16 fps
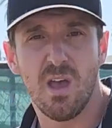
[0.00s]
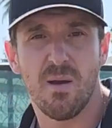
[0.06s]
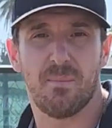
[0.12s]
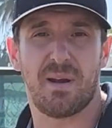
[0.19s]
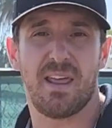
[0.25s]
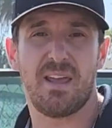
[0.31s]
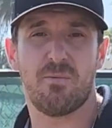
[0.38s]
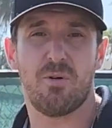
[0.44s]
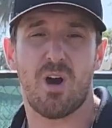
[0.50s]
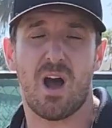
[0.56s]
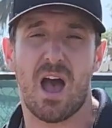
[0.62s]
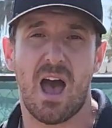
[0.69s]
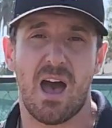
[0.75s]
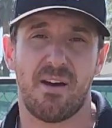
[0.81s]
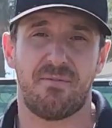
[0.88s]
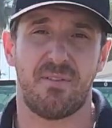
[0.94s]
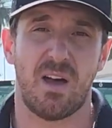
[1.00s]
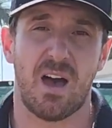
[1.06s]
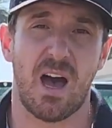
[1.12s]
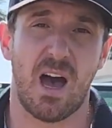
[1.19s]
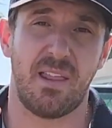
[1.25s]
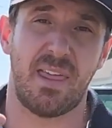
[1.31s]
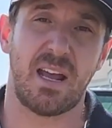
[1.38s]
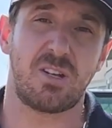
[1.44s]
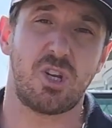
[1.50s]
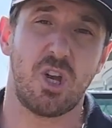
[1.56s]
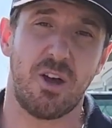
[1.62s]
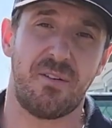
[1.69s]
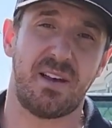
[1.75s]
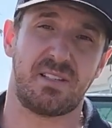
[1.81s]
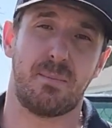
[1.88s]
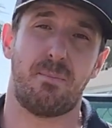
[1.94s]
But it will have, that
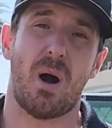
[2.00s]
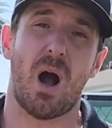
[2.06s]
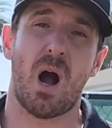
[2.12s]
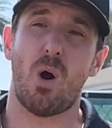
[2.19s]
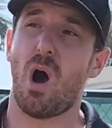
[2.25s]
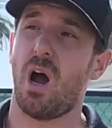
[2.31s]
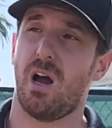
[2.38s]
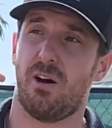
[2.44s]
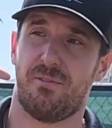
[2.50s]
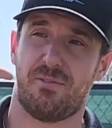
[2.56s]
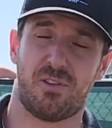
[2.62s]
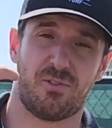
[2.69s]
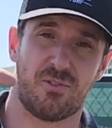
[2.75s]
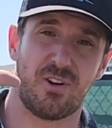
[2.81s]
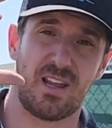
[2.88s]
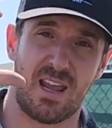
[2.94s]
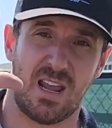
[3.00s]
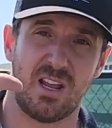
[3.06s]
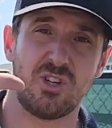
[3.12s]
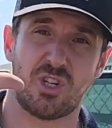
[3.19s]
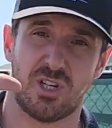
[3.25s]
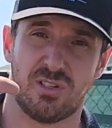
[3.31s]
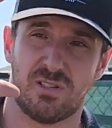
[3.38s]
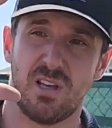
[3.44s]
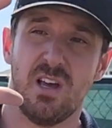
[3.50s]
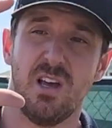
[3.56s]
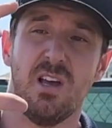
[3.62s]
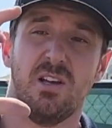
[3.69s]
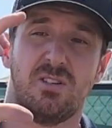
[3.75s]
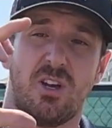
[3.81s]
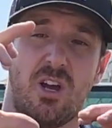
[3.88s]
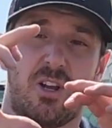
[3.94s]
turf has a pile height of 3 inches.
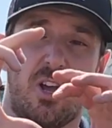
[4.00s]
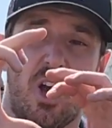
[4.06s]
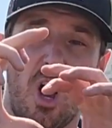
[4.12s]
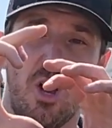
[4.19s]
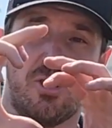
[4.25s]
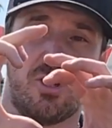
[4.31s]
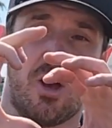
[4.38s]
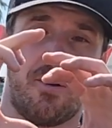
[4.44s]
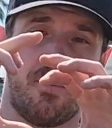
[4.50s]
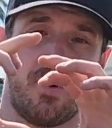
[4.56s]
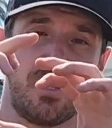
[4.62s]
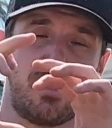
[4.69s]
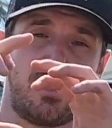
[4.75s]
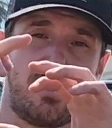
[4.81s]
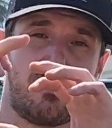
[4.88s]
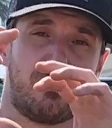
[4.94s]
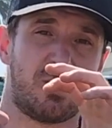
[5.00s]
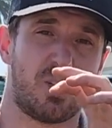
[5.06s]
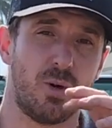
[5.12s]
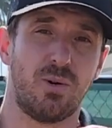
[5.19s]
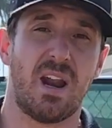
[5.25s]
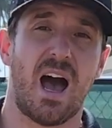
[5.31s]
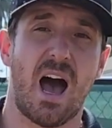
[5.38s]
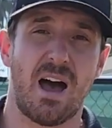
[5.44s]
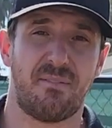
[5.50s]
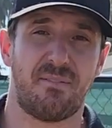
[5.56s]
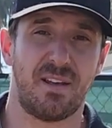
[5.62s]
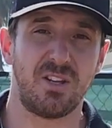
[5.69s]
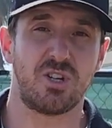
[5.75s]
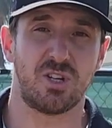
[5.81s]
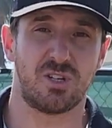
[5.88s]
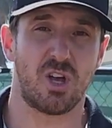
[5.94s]
So it goes almost 2.5
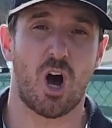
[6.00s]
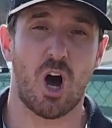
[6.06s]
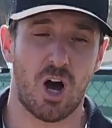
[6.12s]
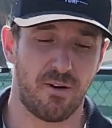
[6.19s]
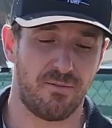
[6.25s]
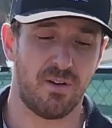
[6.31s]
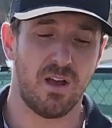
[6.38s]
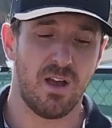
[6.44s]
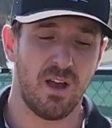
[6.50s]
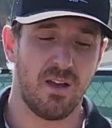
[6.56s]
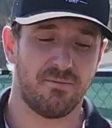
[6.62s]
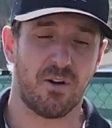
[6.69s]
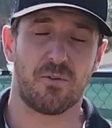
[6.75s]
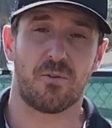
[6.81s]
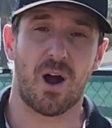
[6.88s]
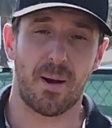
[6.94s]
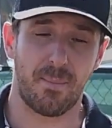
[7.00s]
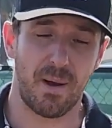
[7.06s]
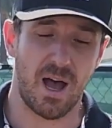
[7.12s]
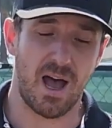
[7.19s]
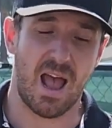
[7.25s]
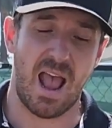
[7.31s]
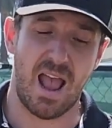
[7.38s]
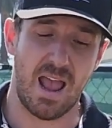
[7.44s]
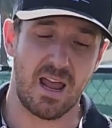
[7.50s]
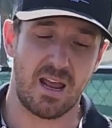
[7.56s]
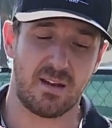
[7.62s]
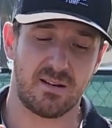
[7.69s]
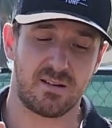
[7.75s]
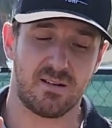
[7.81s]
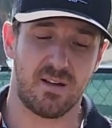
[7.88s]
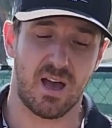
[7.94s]
inches of the rubber
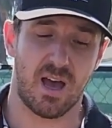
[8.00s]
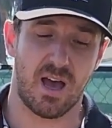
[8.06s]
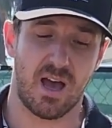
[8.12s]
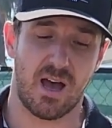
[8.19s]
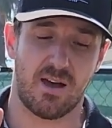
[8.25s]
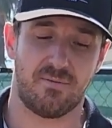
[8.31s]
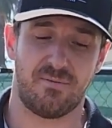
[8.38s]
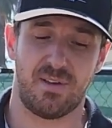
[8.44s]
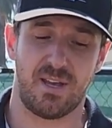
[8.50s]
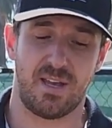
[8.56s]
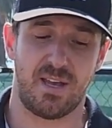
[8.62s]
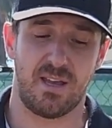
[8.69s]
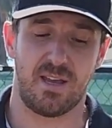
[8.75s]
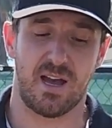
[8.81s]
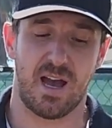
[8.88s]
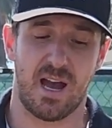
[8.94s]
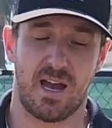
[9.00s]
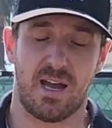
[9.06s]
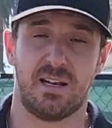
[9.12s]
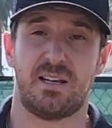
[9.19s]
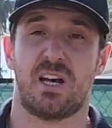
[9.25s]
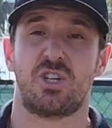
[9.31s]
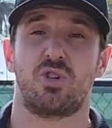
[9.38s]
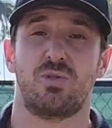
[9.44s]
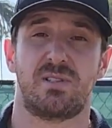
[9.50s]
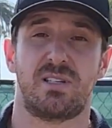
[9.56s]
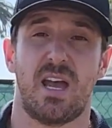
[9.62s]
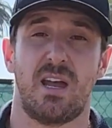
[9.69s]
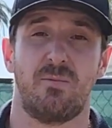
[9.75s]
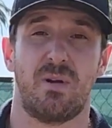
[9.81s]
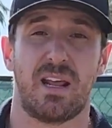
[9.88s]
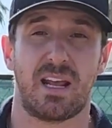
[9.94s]
and the industrial
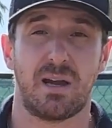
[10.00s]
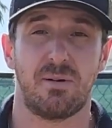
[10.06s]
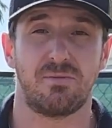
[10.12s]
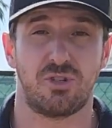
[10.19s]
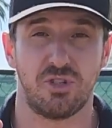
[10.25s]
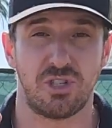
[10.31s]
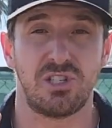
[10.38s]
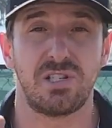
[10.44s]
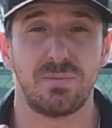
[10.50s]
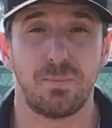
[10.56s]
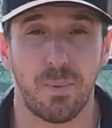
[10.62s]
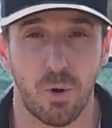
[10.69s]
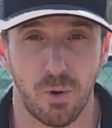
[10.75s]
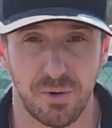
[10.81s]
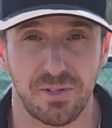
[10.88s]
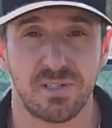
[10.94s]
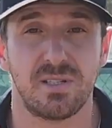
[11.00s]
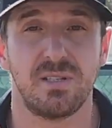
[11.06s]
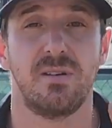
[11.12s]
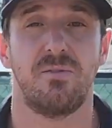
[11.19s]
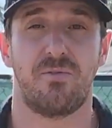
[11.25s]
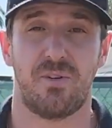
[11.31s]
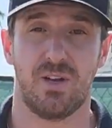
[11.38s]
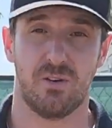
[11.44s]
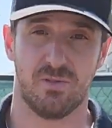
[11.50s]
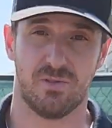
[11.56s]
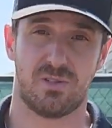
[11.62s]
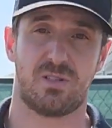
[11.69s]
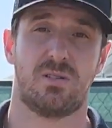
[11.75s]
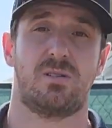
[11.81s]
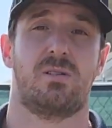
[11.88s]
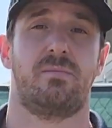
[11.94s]
sand when it comes to sports
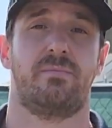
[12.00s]
fields.